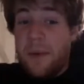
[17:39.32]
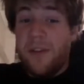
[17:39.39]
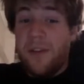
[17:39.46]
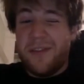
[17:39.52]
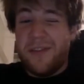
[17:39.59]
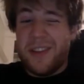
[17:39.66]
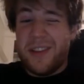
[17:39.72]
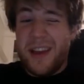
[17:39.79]

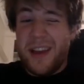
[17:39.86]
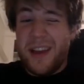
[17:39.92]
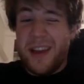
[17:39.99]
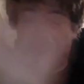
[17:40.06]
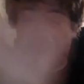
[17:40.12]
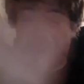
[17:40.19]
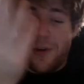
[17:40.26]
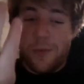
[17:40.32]
of like
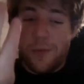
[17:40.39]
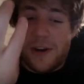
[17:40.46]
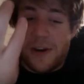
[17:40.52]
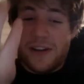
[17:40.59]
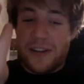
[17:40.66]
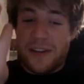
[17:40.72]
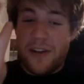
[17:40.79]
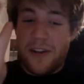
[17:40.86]
just
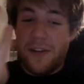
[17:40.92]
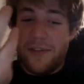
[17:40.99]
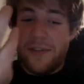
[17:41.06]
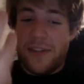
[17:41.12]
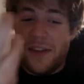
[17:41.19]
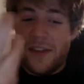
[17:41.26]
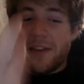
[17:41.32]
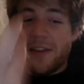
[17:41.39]
awareness of
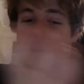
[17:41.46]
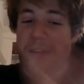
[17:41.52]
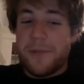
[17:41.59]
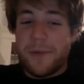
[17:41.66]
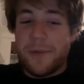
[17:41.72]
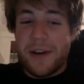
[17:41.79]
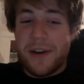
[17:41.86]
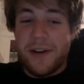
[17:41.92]
this
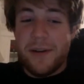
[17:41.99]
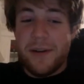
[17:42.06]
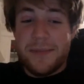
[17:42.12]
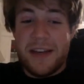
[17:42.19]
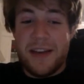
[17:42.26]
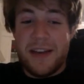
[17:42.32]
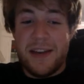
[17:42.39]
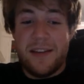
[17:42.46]
software
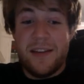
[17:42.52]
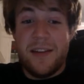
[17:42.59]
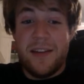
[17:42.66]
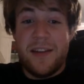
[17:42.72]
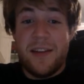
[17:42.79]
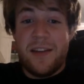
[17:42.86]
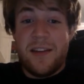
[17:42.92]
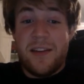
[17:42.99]
update
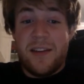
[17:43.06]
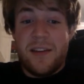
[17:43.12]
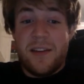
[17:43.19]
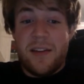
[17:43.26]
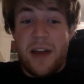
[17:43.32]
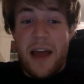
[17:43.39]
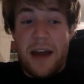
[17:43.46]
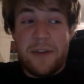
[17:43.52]

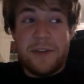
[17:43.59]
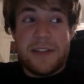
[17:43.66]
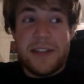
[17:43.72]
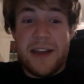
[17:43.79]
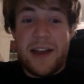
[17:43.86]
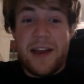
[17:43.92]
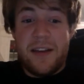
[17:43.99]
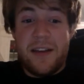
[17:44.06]

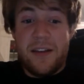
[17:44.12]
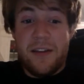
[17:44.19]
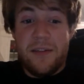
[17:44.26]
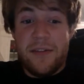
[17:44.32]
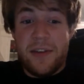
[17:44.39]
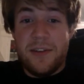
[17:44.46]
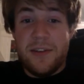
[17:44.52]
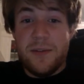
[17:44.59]
outside
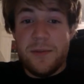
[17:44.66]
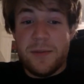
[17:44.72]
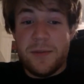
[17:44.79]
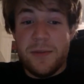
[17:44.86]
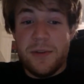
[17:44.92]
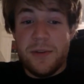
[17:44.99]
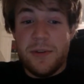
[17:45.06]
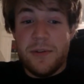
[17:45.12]
of the
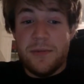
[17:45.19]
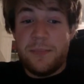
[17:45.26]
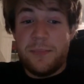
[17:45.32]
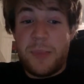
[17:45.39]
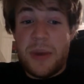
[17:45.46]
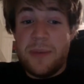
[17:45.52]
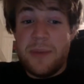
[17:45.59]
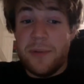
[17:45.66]
usual
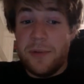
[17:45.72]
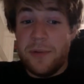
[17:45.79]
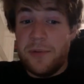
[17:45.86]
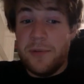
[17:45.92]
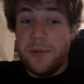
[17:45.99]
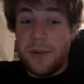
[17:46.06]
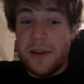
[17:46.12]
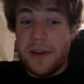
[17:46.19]
people
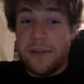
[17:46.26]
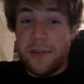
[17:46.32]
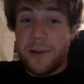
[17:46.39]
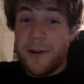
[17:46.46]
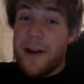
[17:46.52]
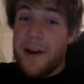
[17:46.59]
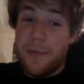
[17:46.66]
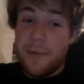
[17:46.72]
who give a
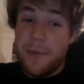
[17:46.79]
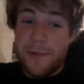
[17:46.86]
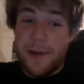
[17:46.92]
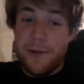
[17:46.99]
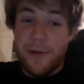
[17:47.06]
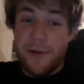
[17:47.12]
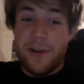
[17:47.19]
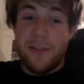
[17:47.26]
crap
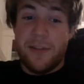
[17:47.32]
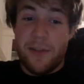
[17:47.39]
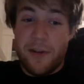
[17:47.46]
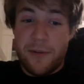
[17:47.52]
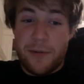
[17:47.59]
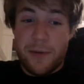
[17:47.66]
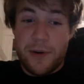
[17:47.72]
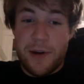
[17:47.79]
about what a
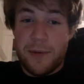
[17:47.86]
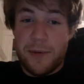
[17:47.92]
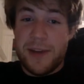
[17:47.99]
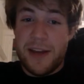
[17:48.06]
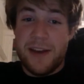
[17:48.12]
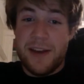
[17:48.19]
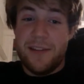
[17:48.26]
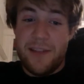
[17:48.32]
software
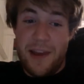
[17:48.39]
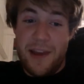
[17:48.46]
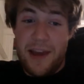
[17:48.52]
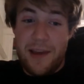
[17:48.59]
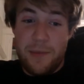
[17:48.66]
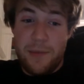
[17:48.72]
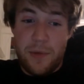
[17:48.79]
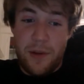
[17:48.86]
update is
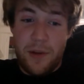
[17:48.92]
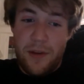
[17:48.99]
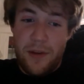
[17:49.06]
named.